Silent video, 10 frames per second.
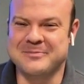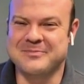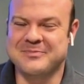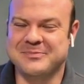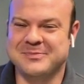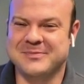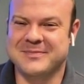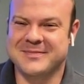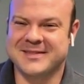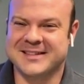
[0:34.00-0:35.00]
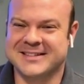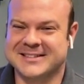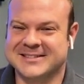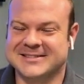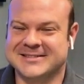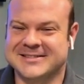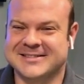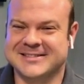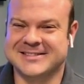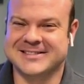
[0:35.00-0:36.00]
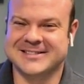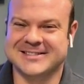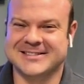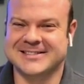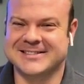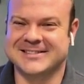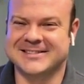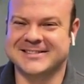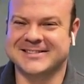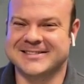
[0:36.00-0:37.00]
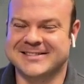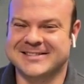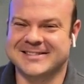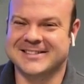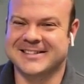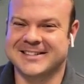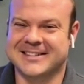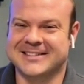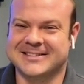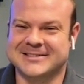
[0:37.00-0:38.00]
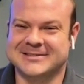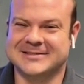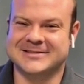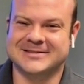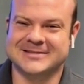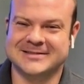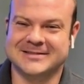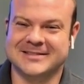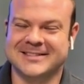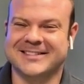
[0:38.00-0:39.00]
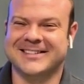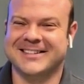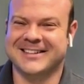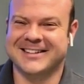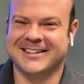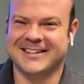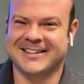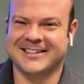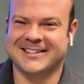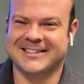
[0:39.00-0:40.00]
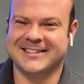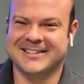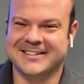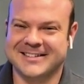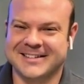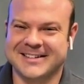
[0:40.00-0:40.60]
(silent)